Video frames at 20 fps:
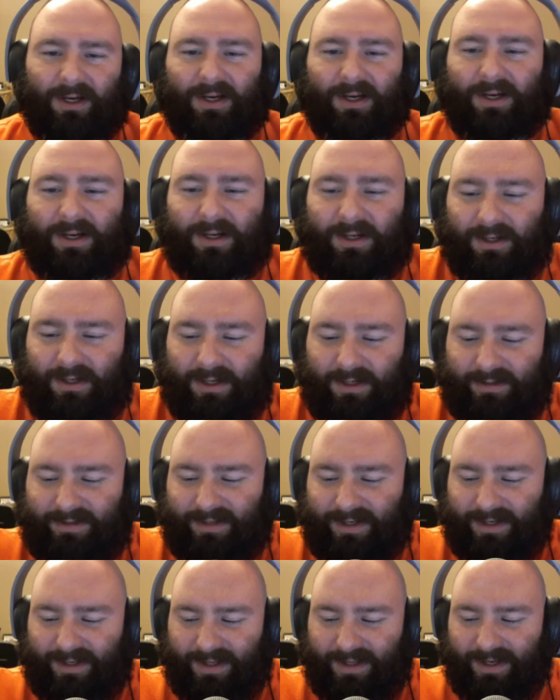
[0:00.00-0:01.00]

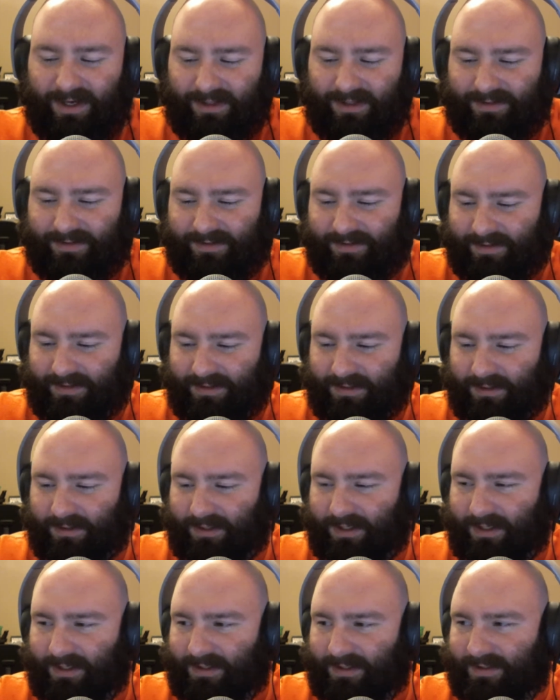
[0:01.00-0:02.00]
Outside of that, I
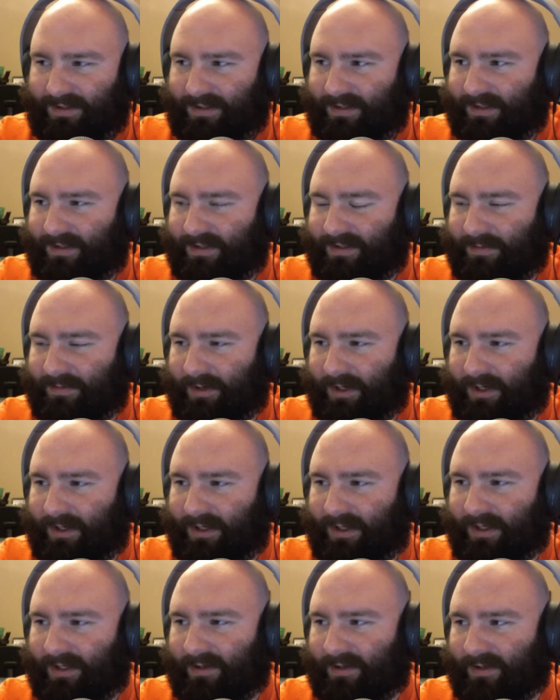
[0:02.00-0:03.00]
guess that's about
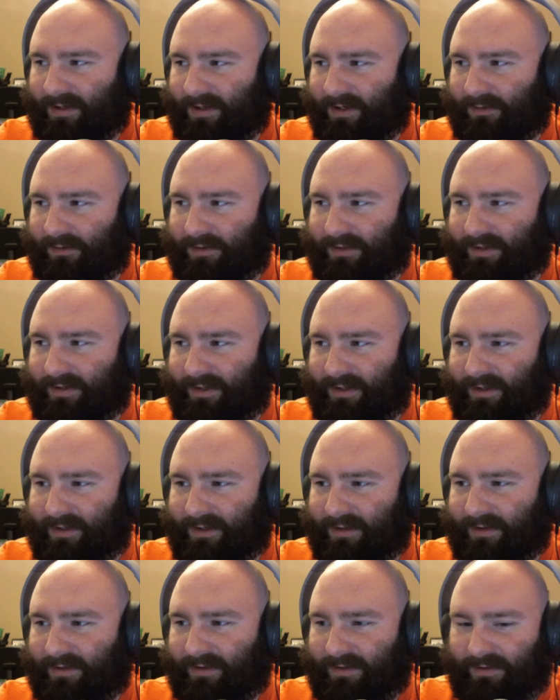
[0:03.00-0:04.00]
it. I was
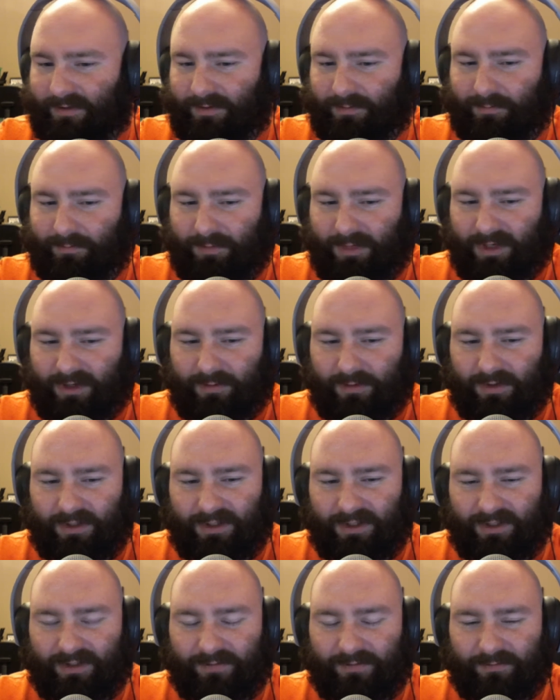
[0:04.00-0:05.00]
gonna make one
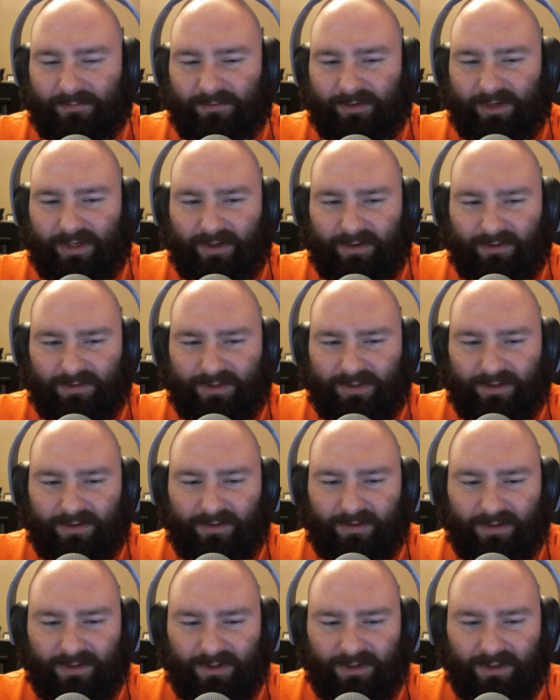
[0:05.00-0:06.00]
of these videos
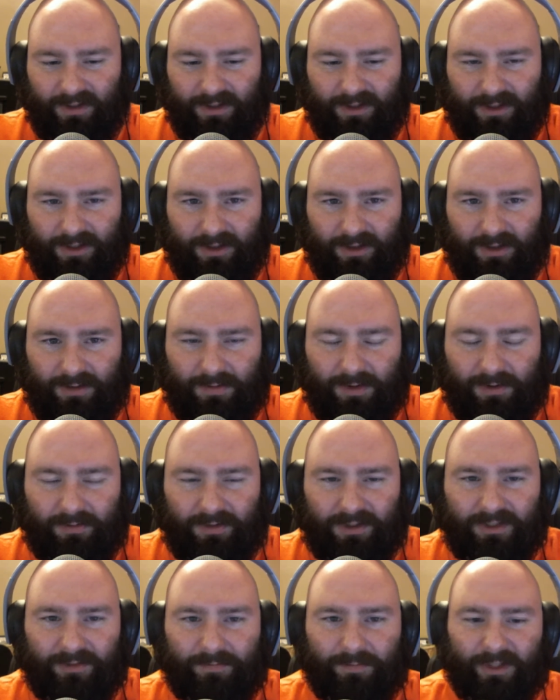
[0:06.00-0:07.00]
here,
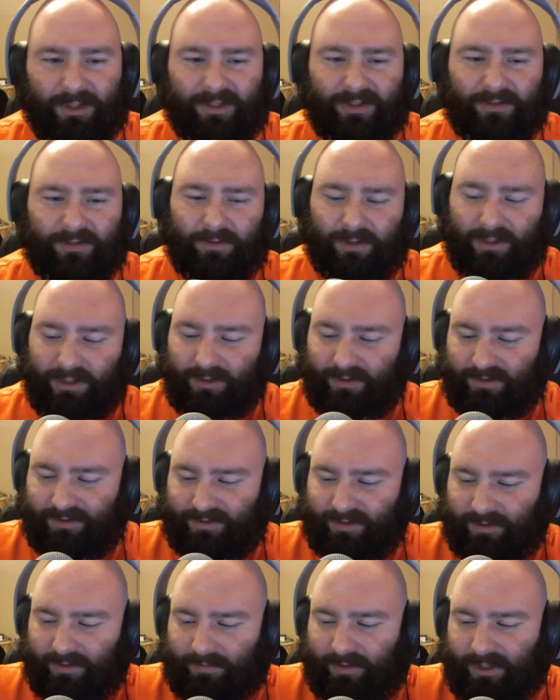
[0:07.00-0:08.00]
probably just put this one out
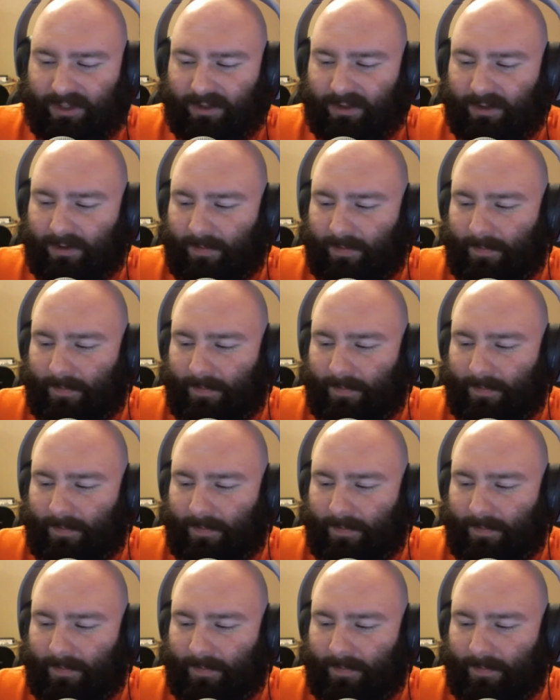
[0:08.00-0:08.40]
as an update.